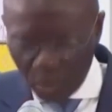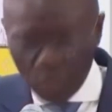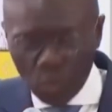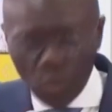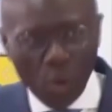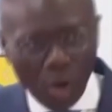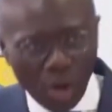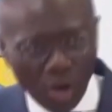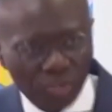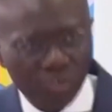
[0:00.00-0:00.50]

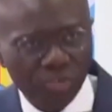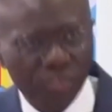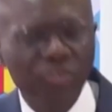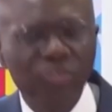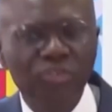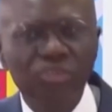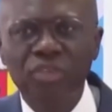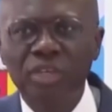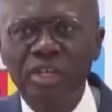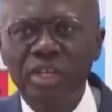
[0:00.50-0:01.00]

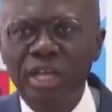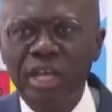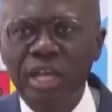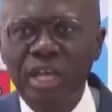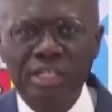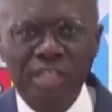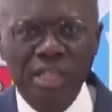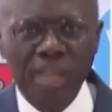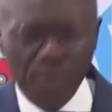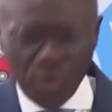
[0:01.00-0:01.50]
was
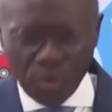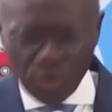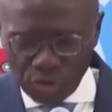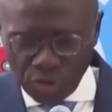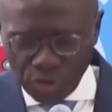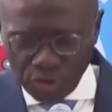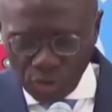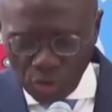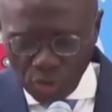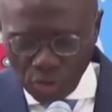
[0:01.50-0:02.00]
a
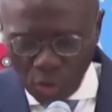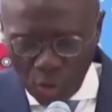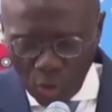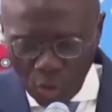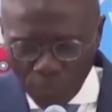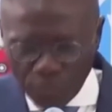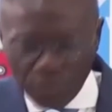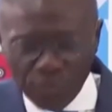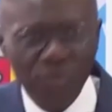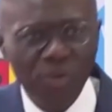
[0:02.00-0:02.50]
demonstration
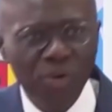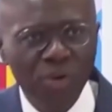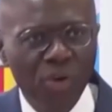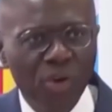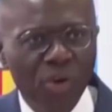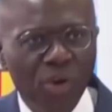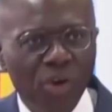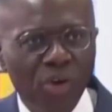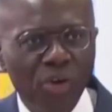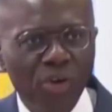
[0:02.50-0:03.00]
of
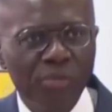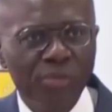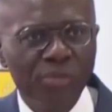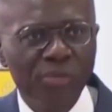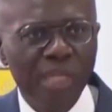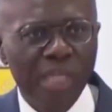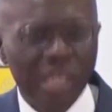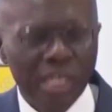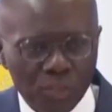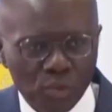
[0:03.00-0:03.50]

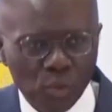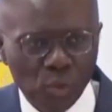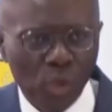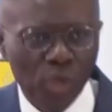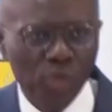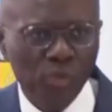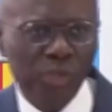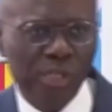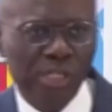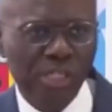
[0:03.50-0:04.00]
eat
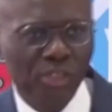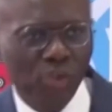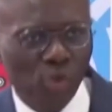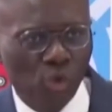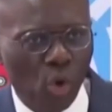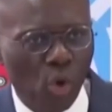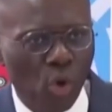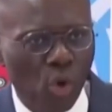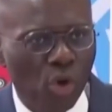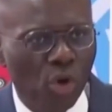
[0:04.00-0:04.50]
what we can
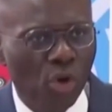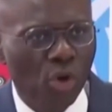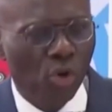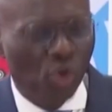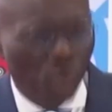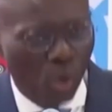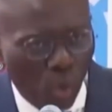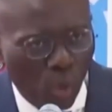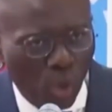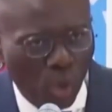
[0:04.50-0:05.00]
grow,
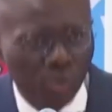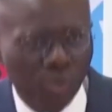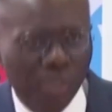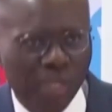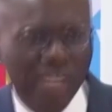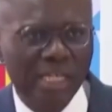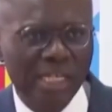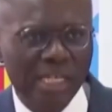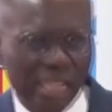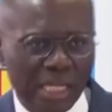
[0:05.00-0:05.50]
grow what we
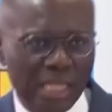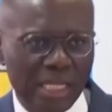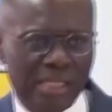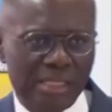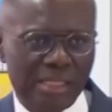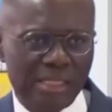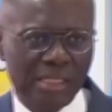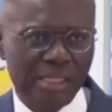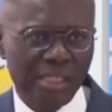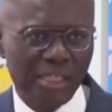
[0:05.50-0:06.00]
can
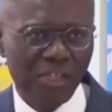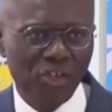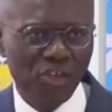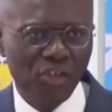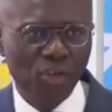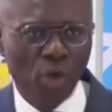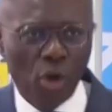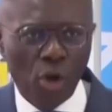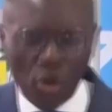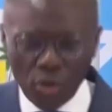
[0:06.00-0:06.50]
eat.
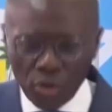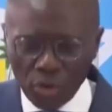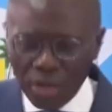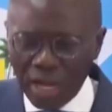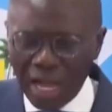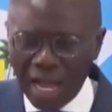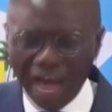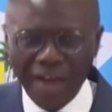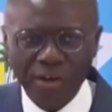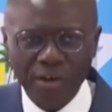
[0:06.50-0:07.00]
Your
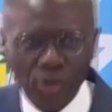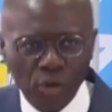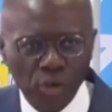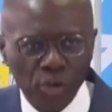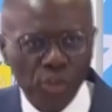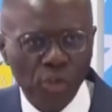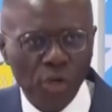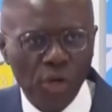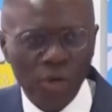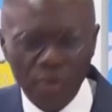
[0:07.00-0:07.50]

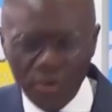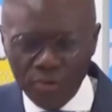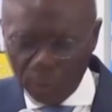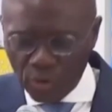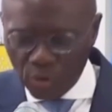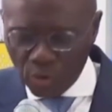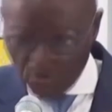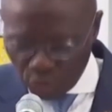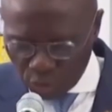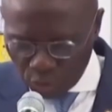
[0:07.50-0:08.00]
agricultural
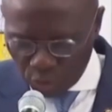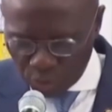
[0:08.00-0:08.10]
revolution.